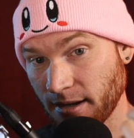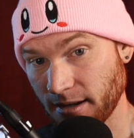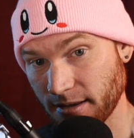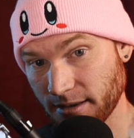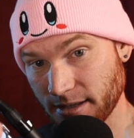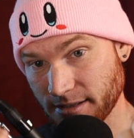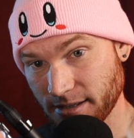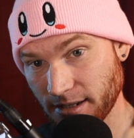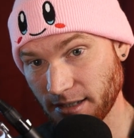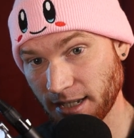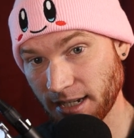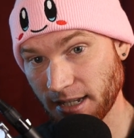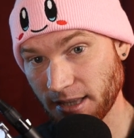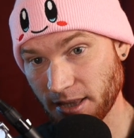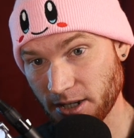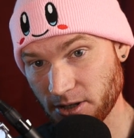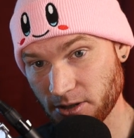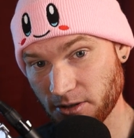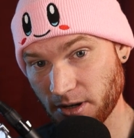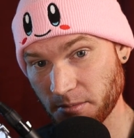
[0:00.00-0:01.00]
There's a link in
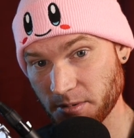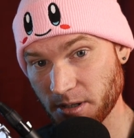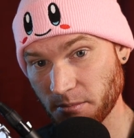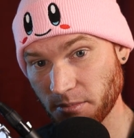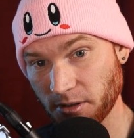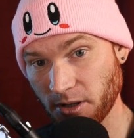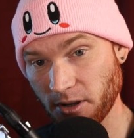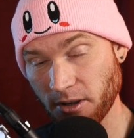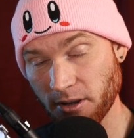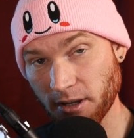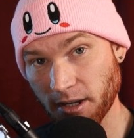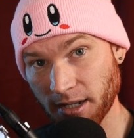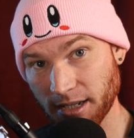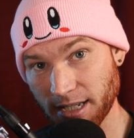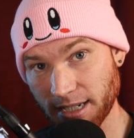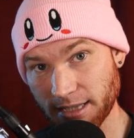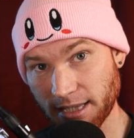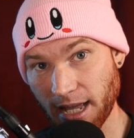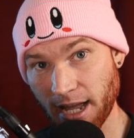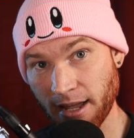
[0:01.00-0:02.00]
the description below. You can
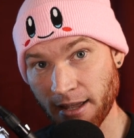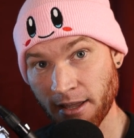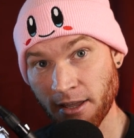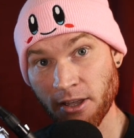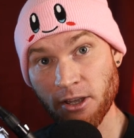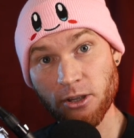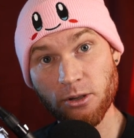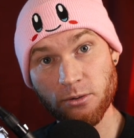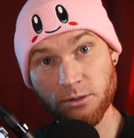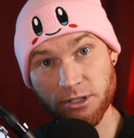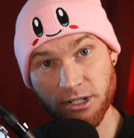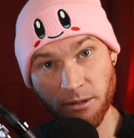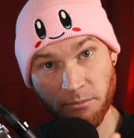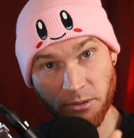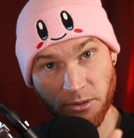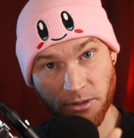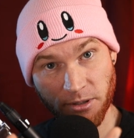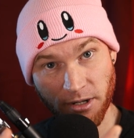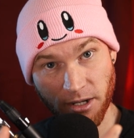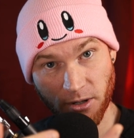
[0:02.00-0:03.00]
click that. You'll jump
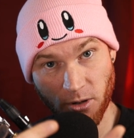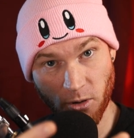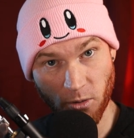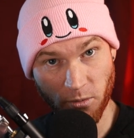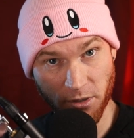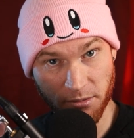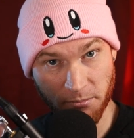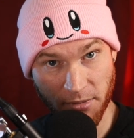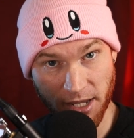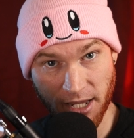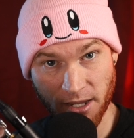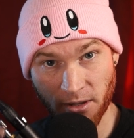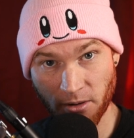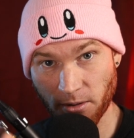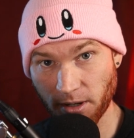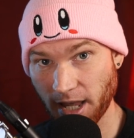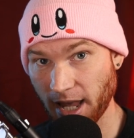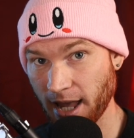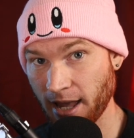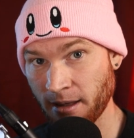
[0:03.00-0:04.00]
on a call with me or
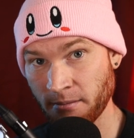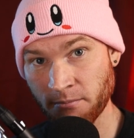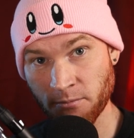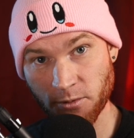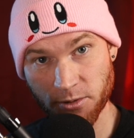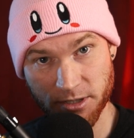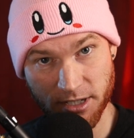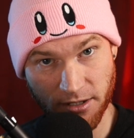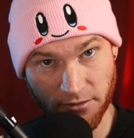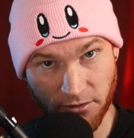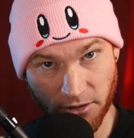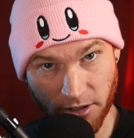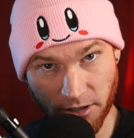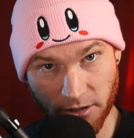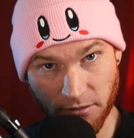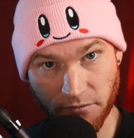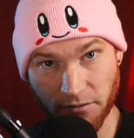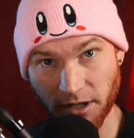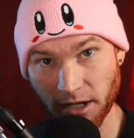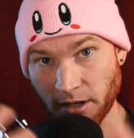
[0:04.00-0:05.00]
Cam. We'll see if you're a
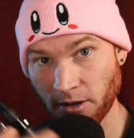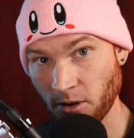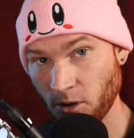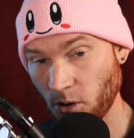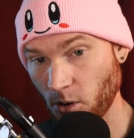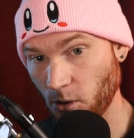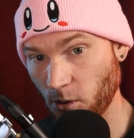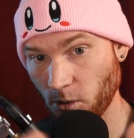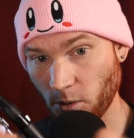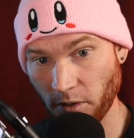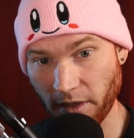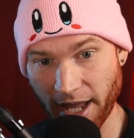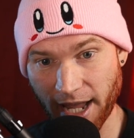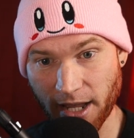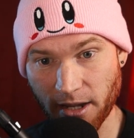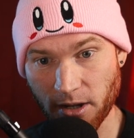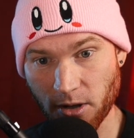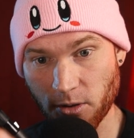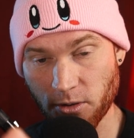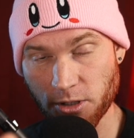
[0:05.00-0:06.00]
good fit. All
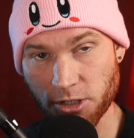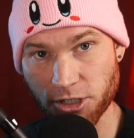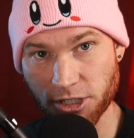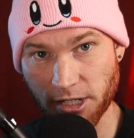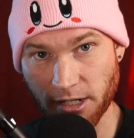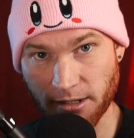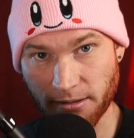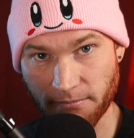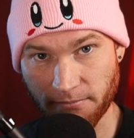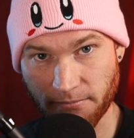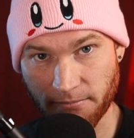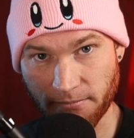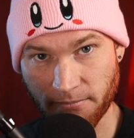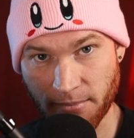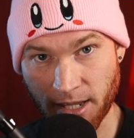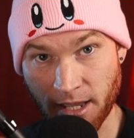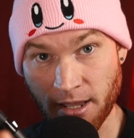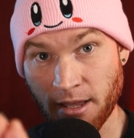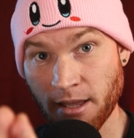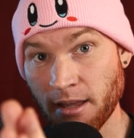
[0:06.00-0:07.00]
that good shit.
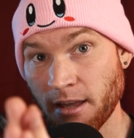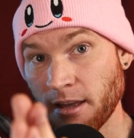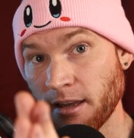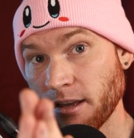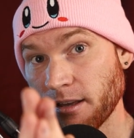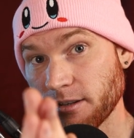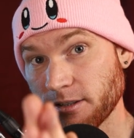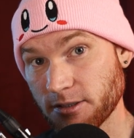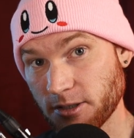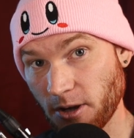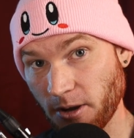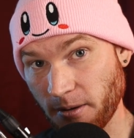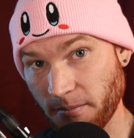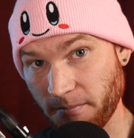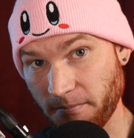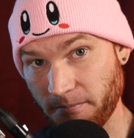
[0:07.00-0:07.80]
So,